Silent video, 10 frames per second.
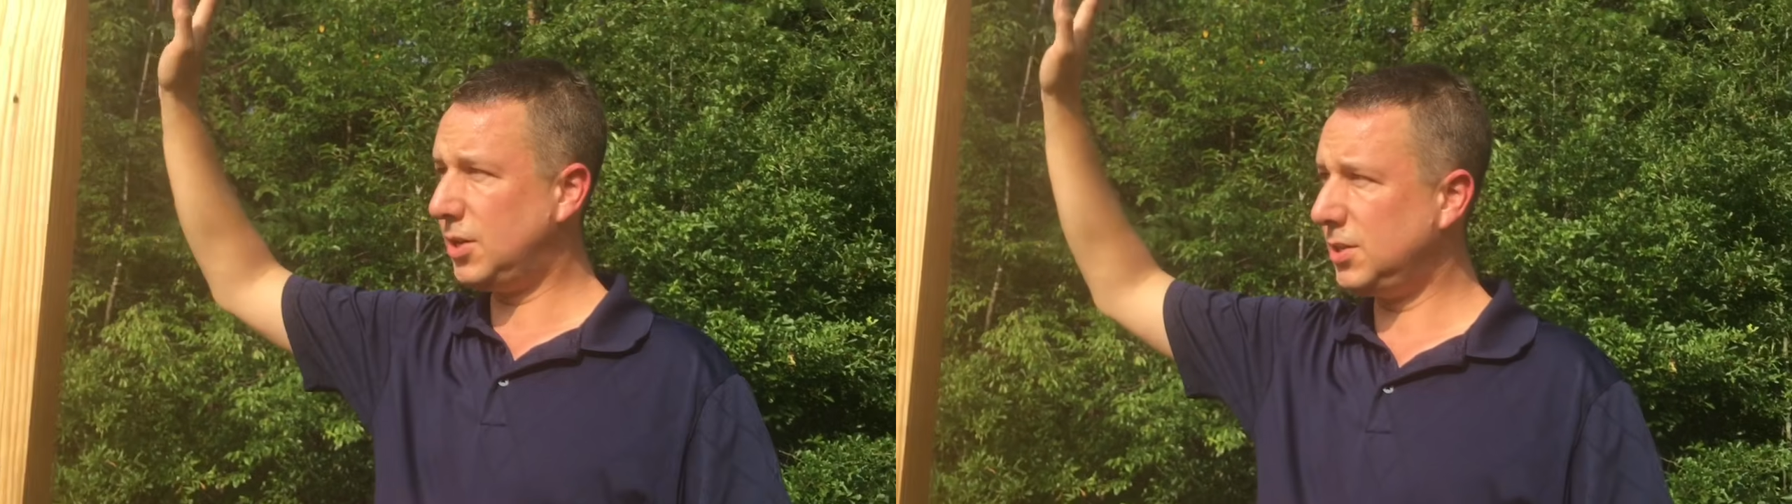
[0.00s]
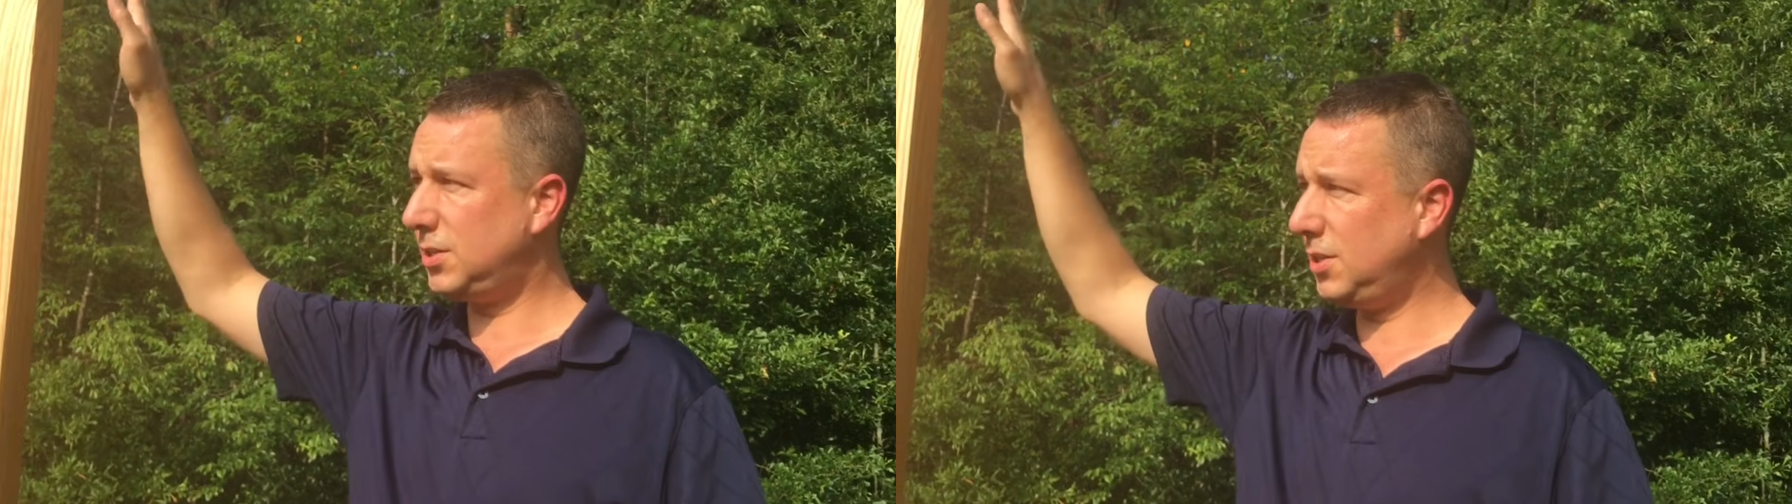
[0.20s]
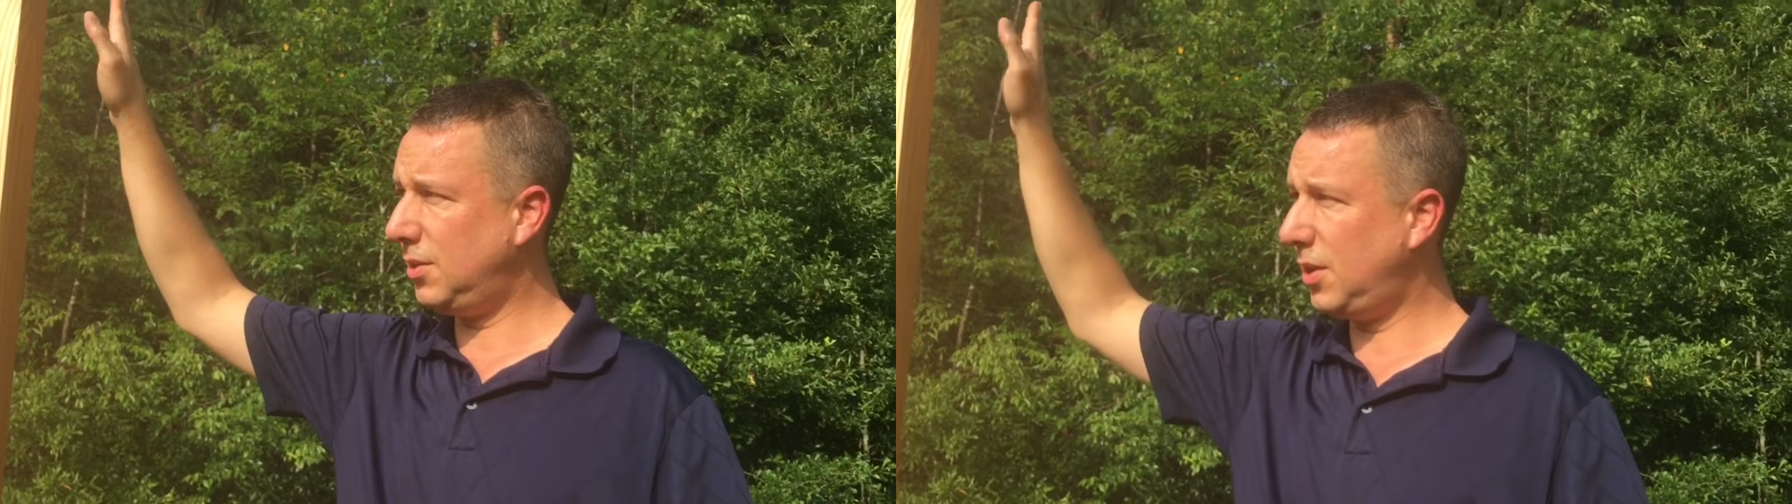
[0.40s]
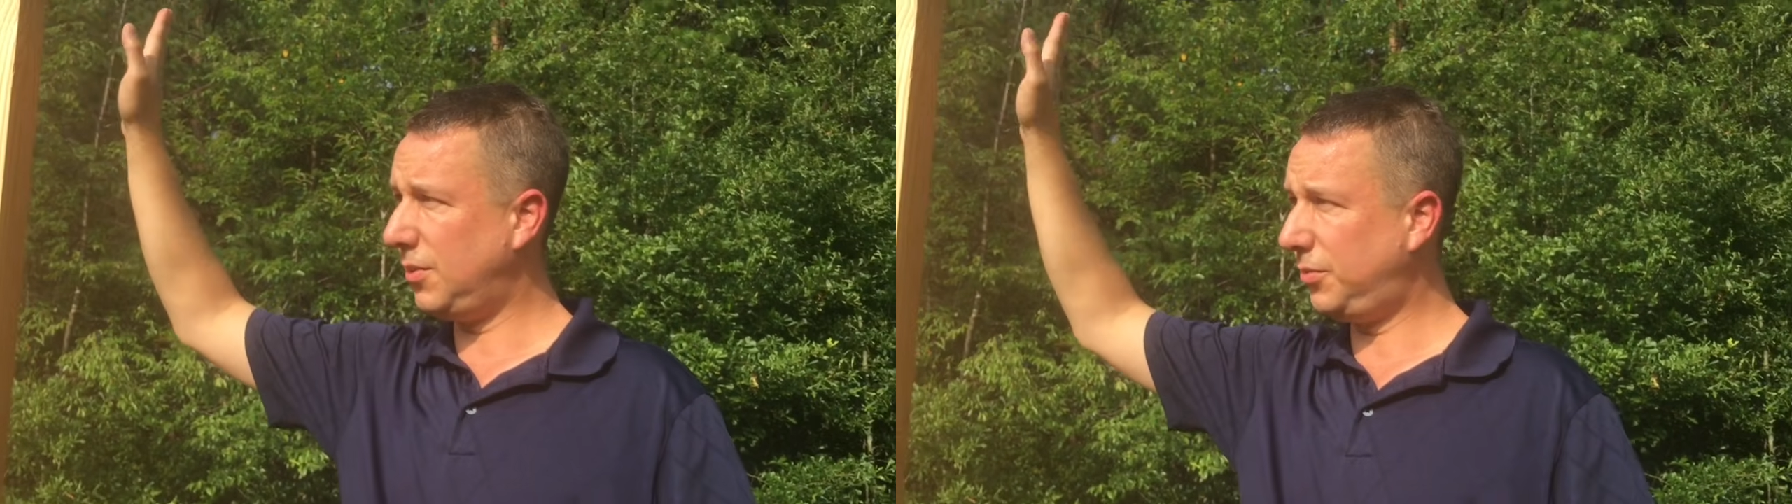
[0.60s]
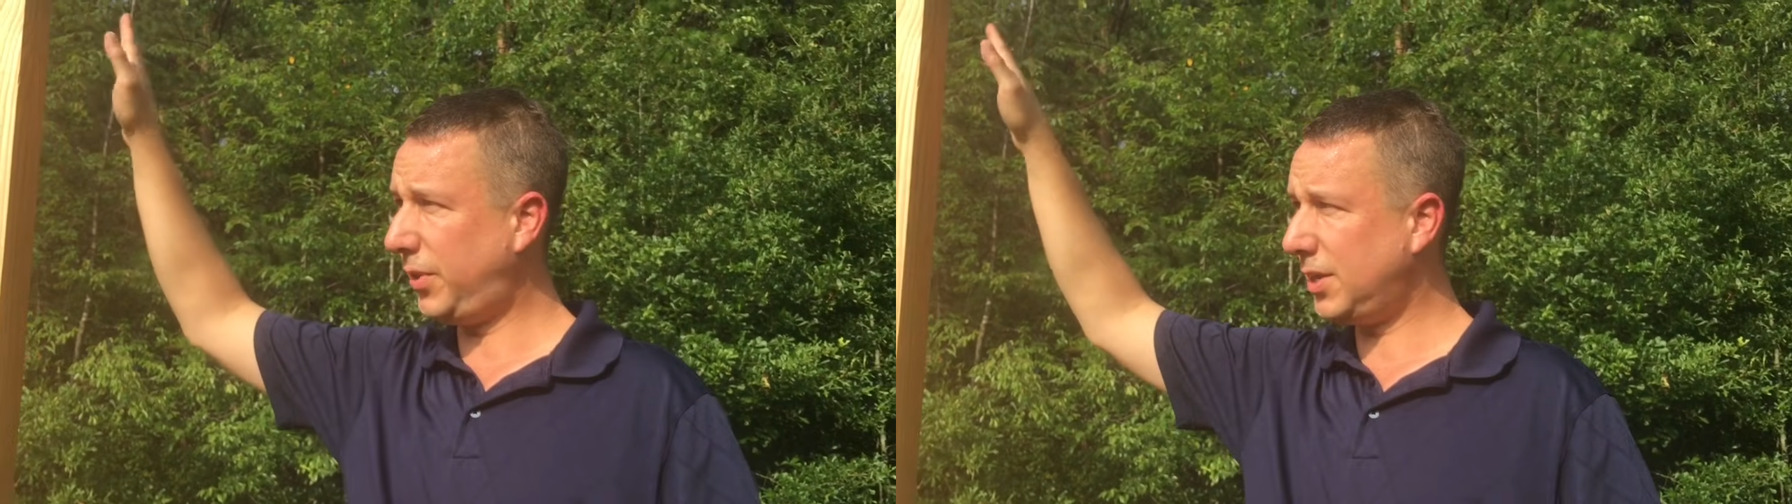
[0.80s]
You can see that
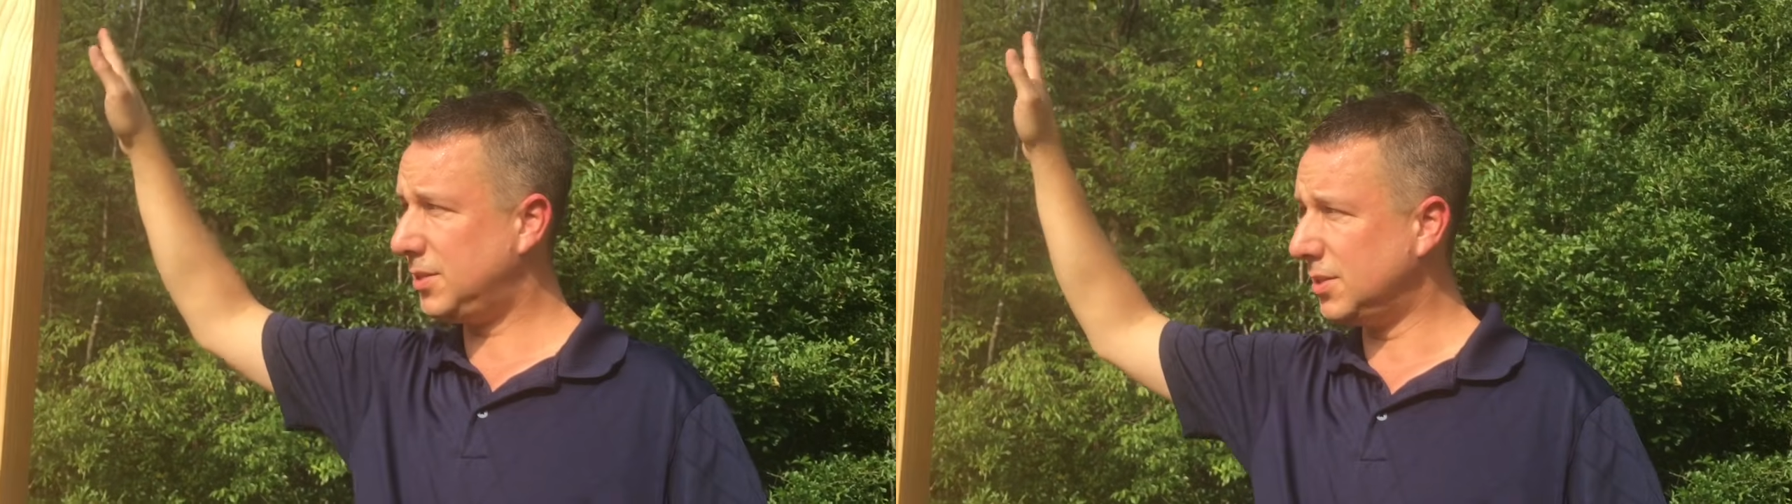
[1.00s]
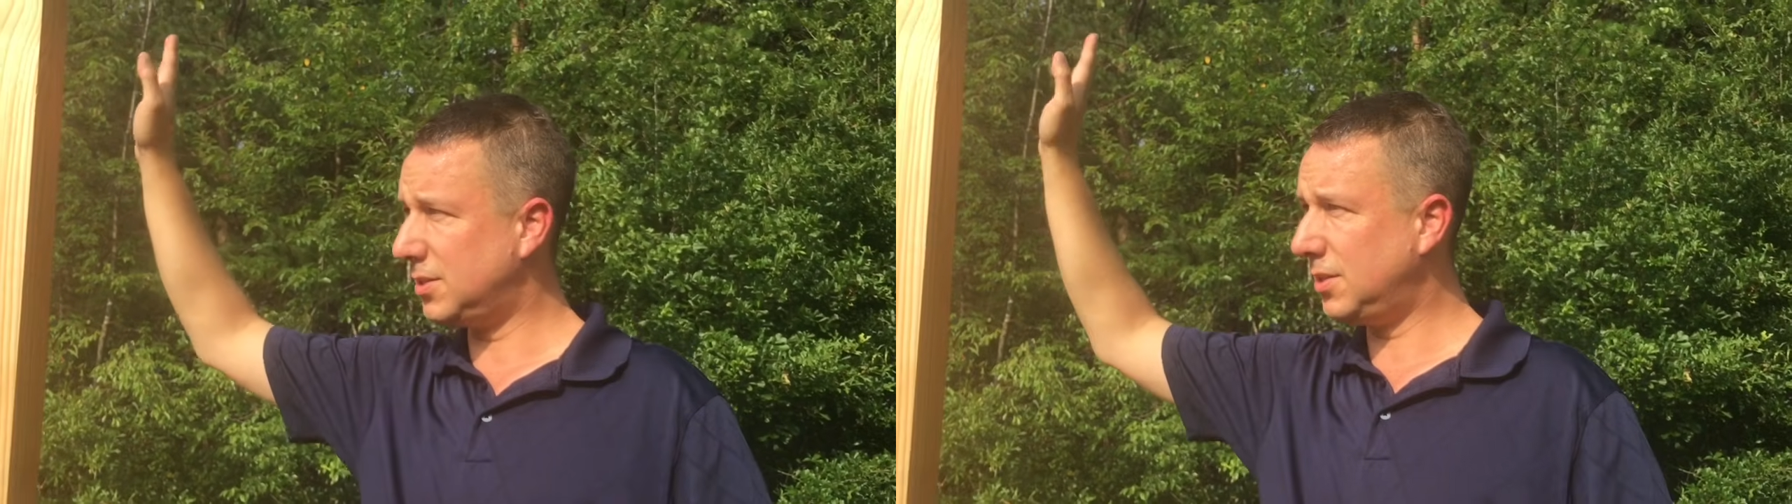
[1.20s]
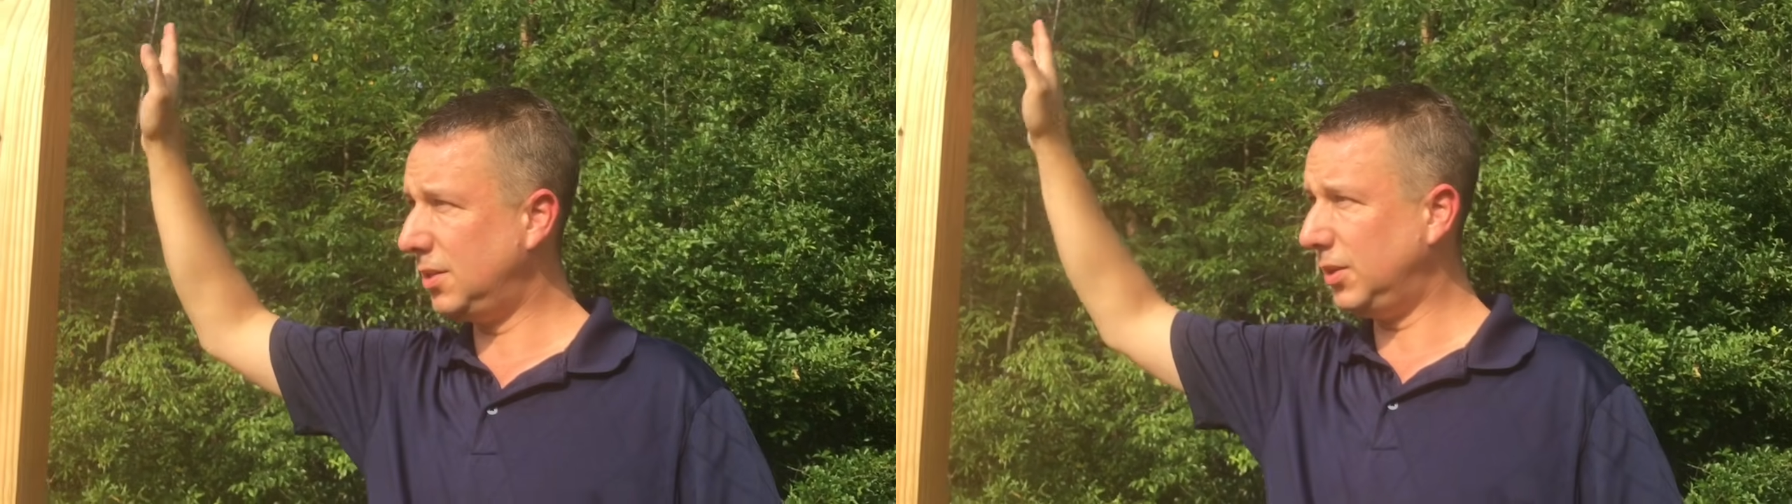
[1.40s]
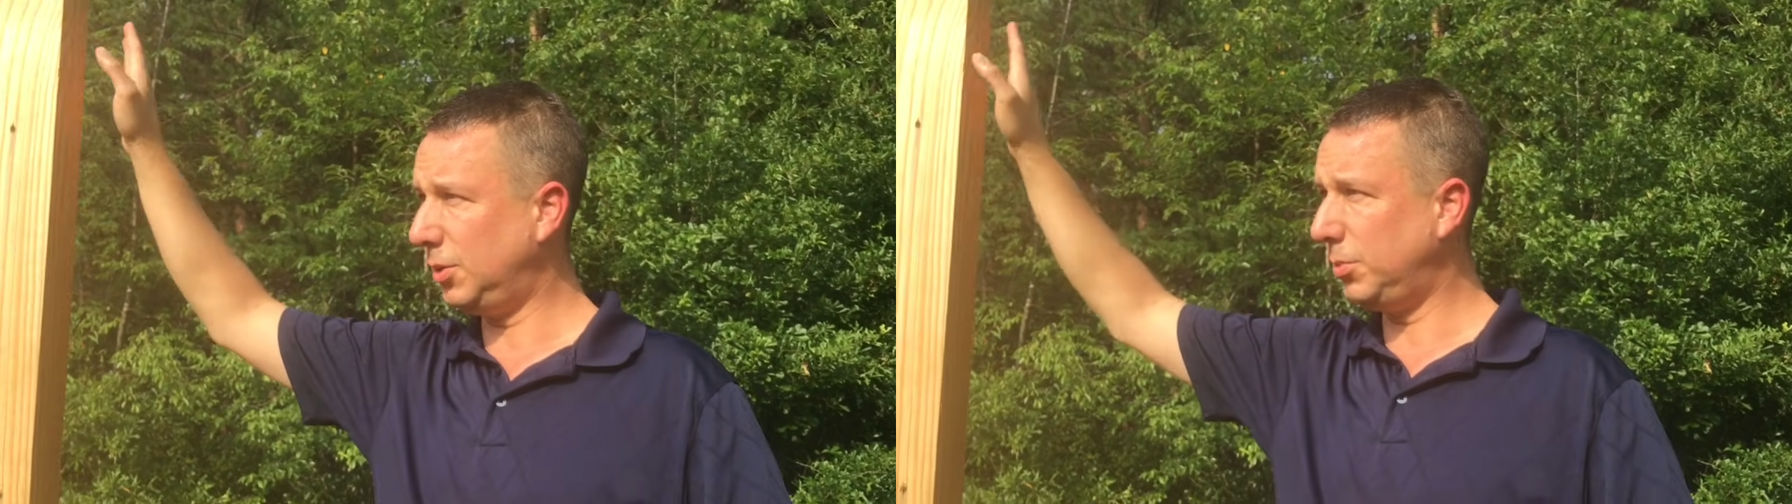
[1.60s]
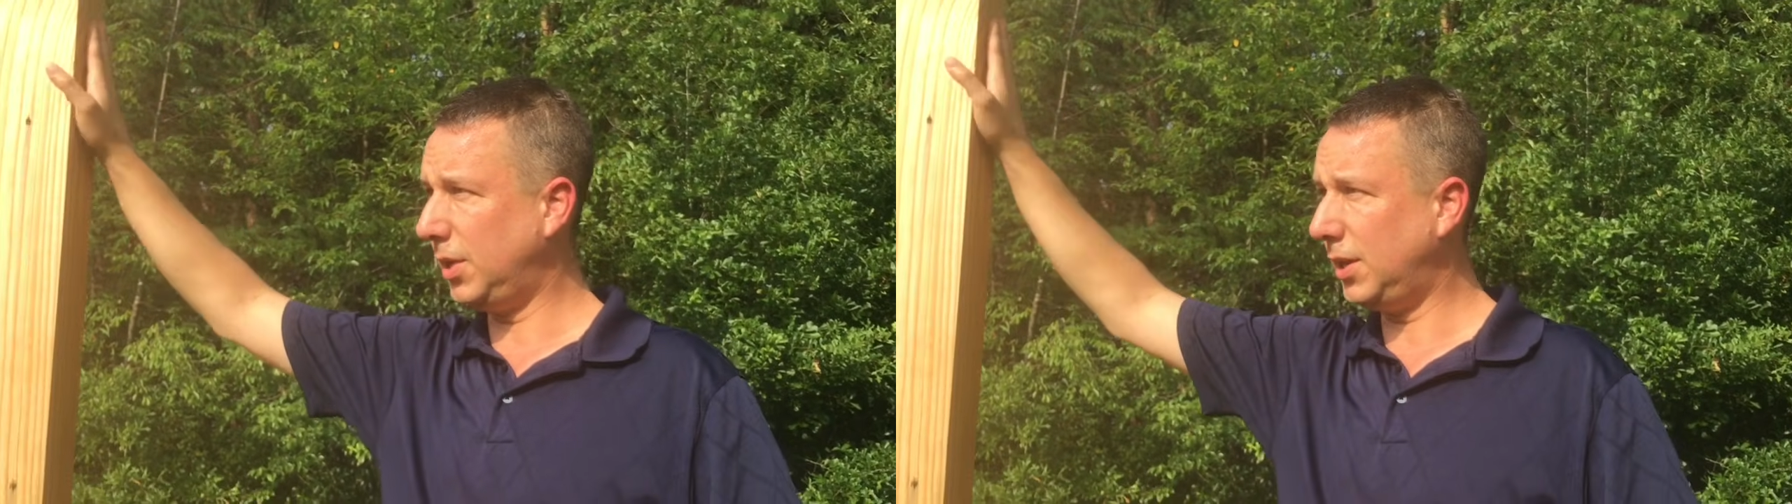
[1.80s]
it flexes a little bit,